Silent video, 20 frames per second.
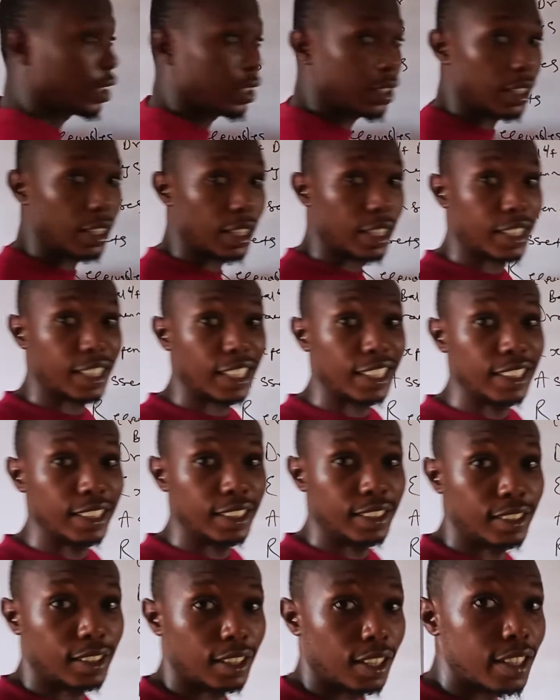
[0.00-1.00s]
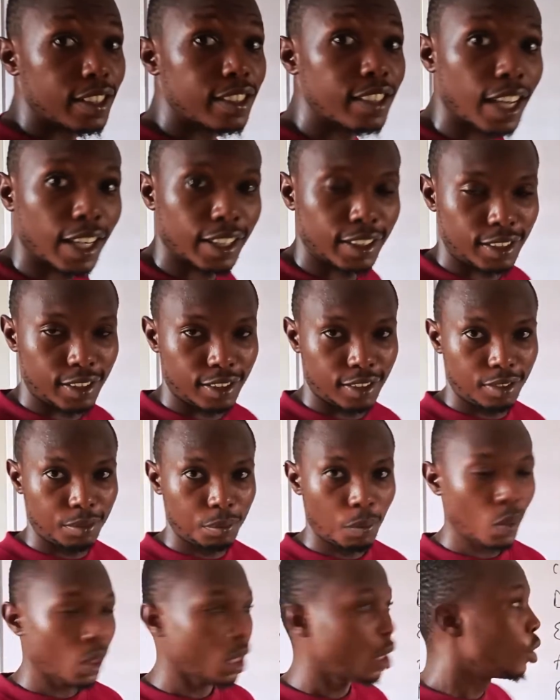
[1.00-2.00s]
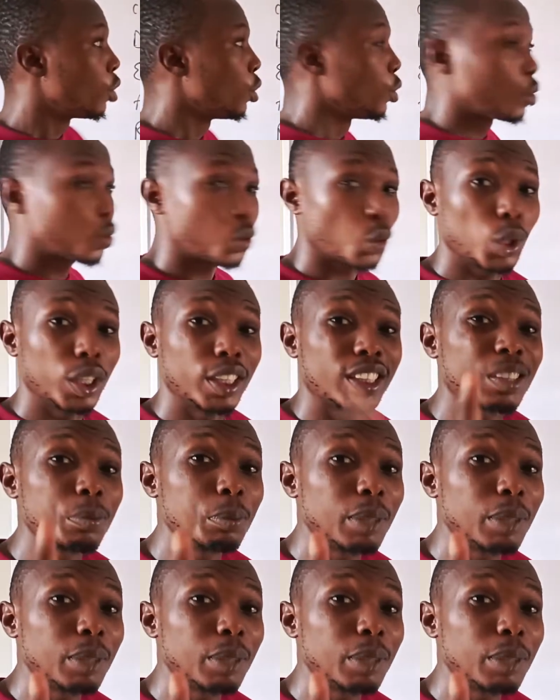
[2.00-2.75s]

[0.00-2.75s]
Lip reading: the credit side. So it